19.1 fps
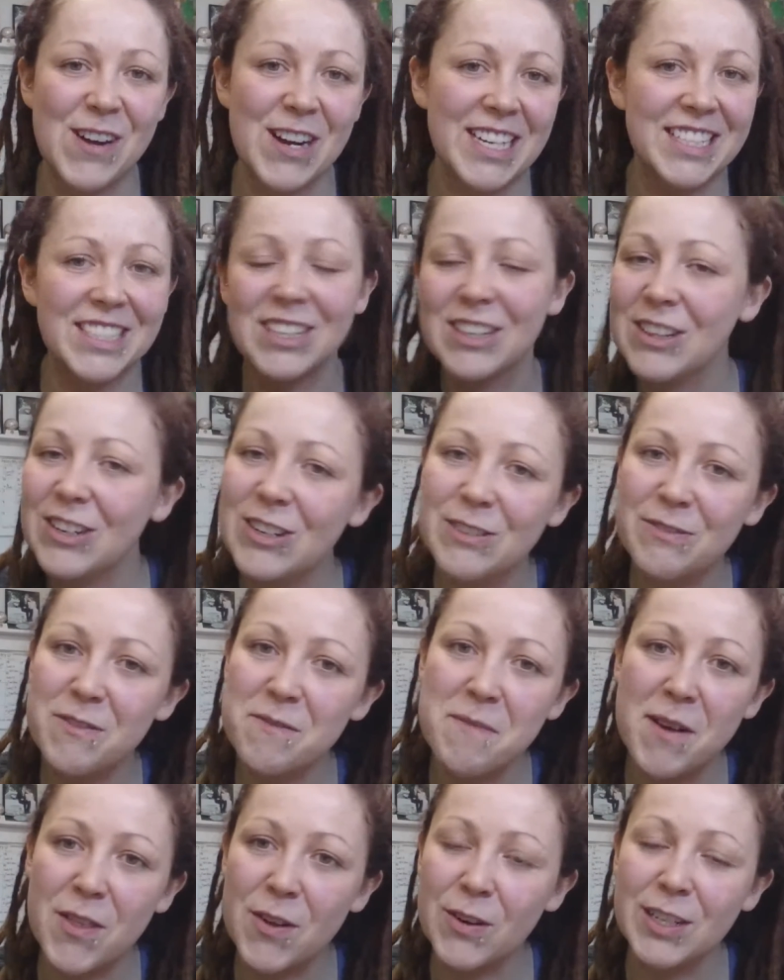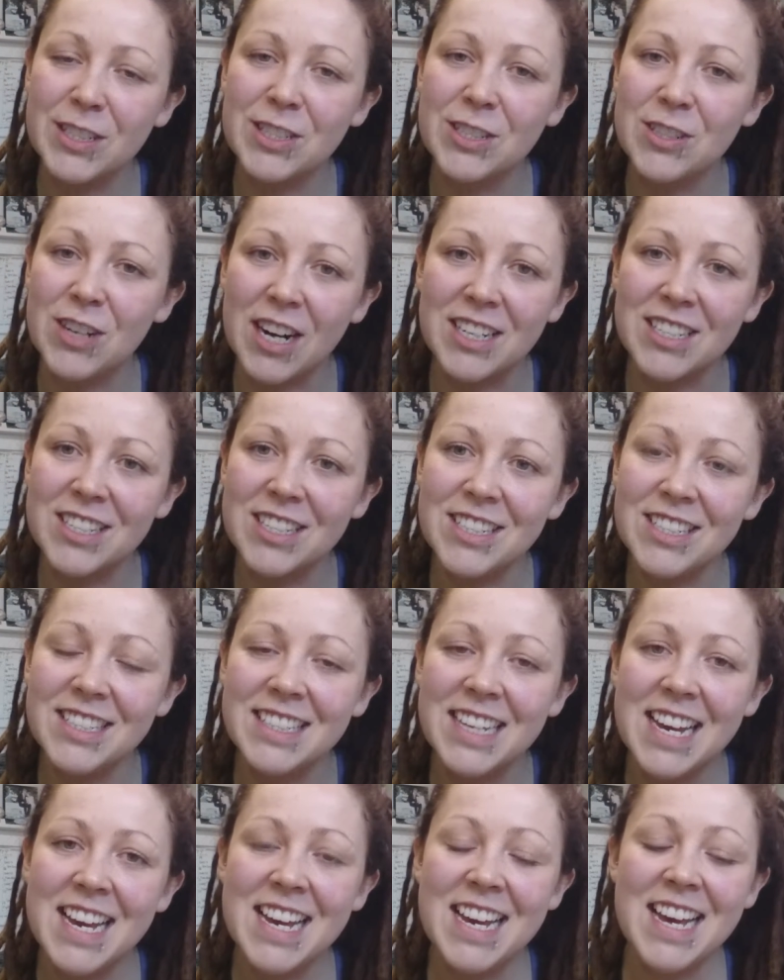wanting to learn from other instructors,